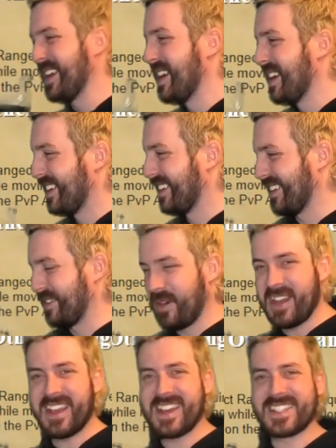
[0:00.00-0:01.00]
why
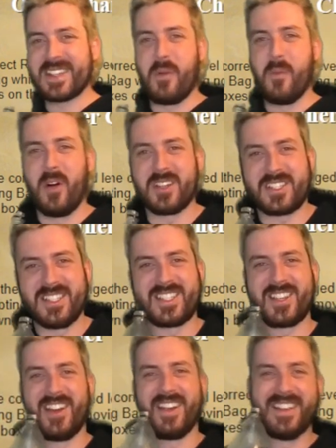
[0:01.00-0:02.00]
do you guys even watch this
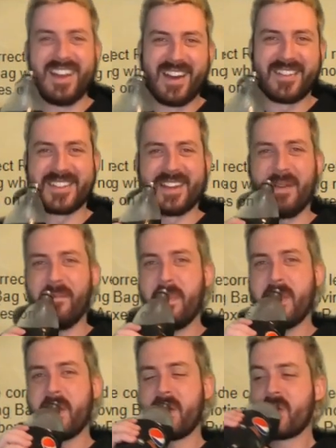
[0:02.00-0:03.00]
show half the time?
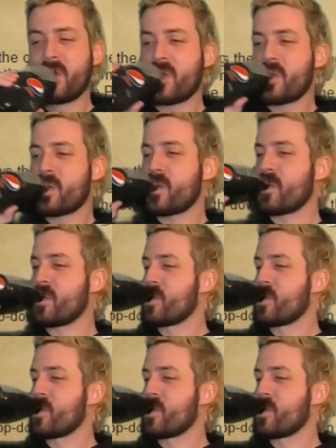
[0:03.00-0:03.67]
Oh,